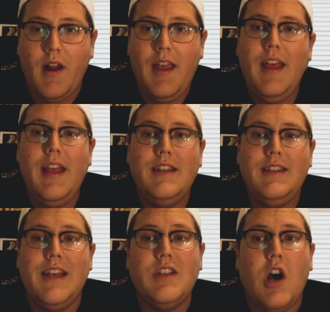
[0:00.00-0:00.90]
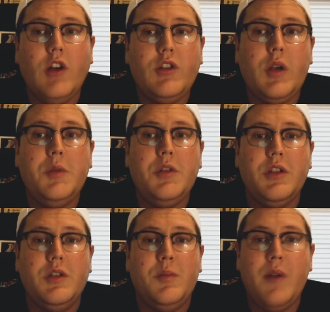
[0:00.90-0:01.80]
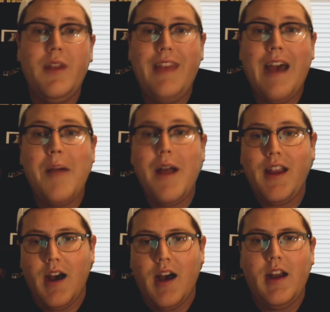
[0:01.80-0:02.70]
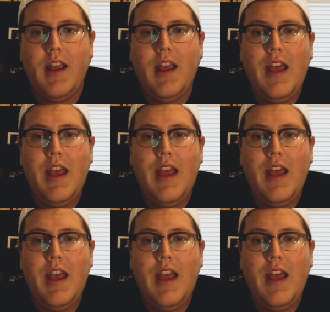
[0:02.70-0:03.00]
It says, all scripture is breathed out by God